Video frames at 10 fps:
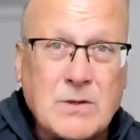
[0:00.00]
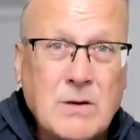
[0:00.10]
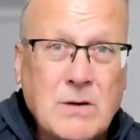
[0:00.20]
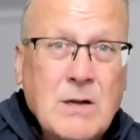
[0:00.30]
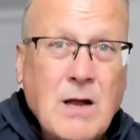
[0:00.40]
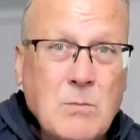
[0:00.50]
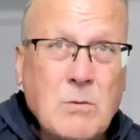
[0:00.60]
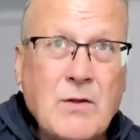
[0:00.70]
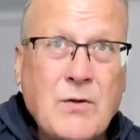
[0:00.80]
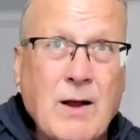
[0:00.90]
So
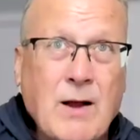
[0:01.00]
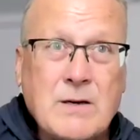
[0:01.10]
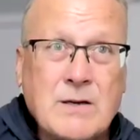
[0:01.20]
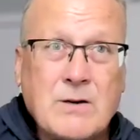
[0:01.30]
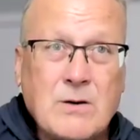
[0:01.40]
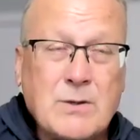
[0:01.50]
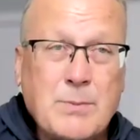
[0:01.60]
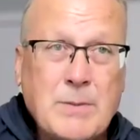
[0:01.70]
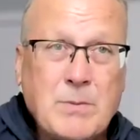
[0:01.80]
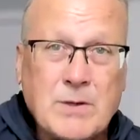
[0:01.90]
I'm with you. I would
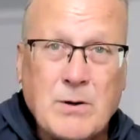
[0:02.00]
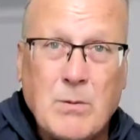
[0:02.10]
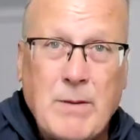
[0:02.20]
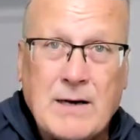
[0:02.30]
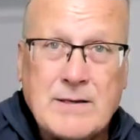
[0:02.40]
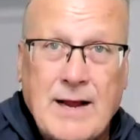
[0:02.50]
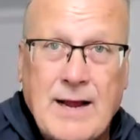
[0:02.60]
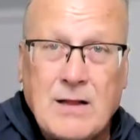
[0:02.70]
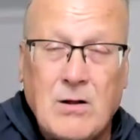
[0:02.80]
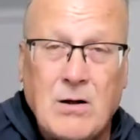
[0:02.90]
encourage people to go back to
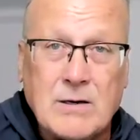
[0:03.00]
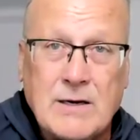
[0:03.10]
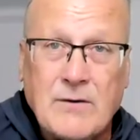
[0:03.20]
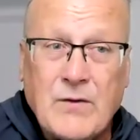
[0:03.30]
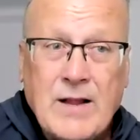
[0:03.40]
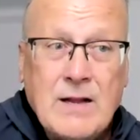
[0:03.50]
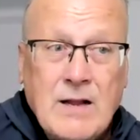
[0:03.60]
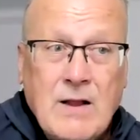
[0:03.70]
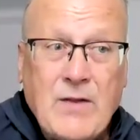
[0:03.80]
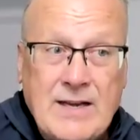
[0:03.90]
analog, and
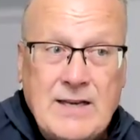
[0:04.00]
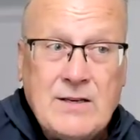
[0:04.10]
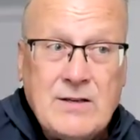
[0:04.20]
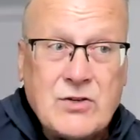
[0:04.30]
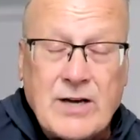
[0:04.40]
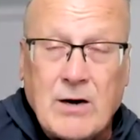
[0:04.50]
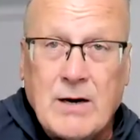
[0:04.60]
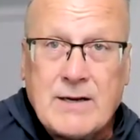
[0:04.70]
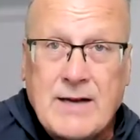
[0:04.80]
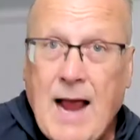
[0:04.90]
if they need to
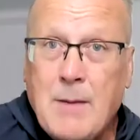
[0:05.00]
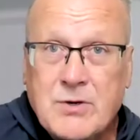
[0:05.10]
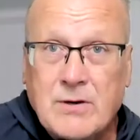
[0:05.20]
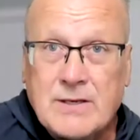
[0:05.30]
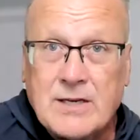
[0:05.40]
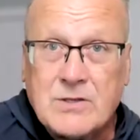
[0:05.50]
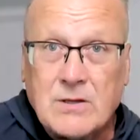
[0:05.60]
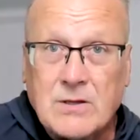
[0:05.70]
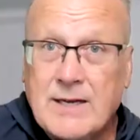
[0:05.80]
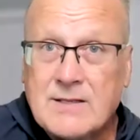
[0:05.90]
share it, capture it
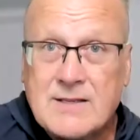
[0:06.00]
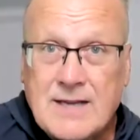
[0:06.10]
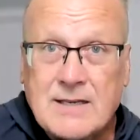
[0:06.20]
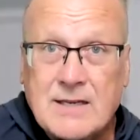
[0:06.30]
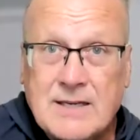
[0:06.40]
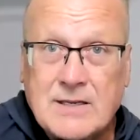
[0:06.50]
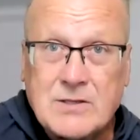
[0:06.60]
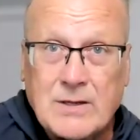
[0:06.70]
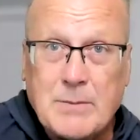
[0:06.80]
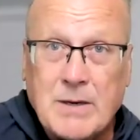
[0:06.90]
digitally and send it
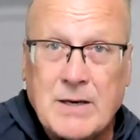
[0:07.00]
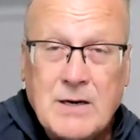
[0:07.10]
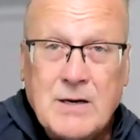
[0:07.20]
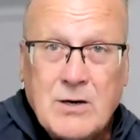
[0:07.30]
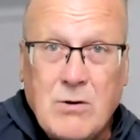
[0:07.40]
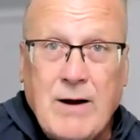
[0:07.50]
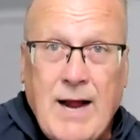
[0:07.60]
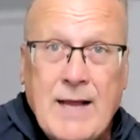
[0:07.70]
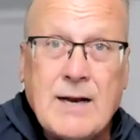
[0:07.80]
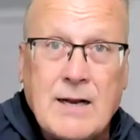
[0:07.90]
digitally, but
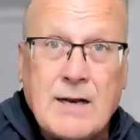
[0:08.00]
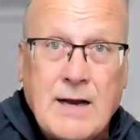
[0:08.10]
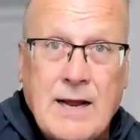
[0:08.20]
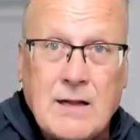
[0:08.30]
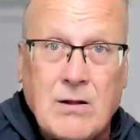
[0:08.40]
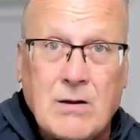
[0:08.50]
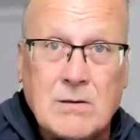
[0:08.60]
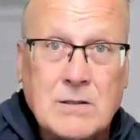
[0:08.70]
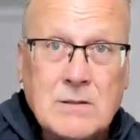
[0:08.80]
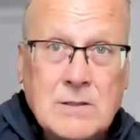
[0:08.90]
create it
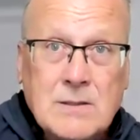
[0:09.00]
analog.